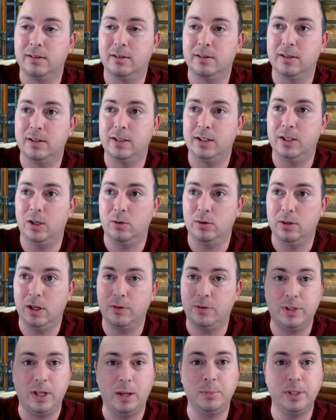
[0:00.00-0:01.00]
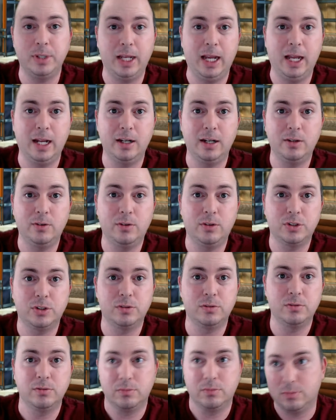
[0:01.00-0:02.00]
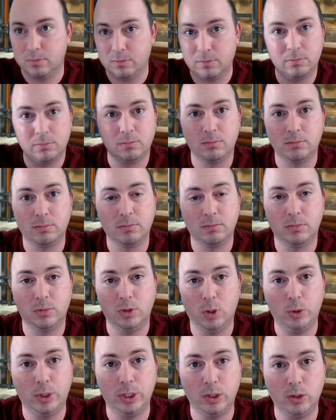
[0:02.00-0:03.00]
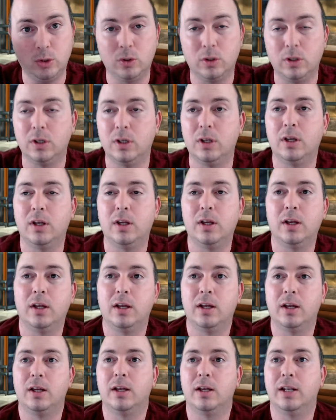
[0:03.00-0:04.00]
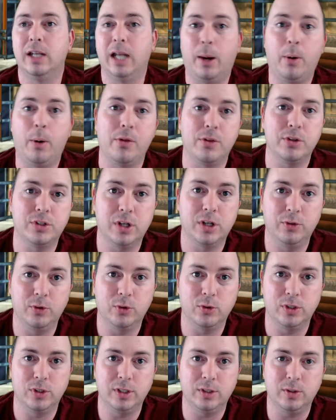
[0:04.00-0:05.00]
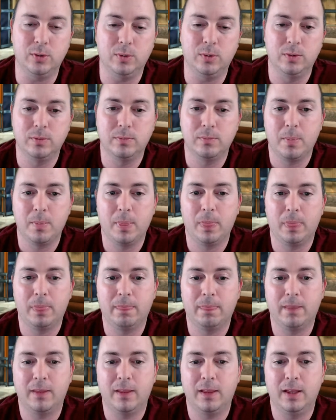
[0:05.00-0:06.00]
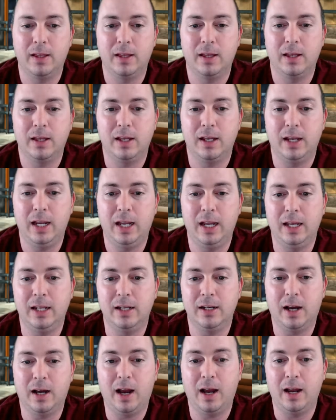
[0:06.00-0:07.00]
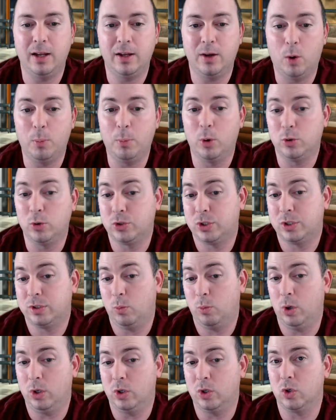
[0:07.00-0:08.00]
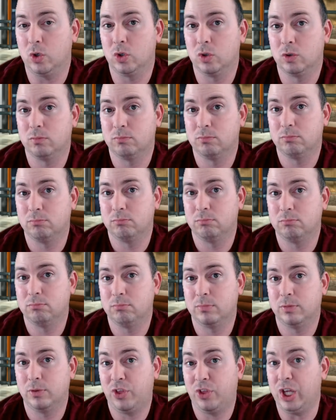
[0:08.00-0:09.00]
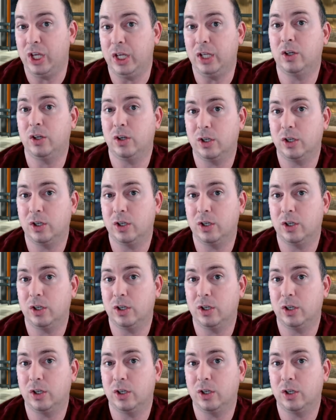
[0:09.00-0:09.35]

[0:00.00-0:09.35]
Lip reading: left empty-handed, no deal. Now all of a sudden there's a deal. And I almost think,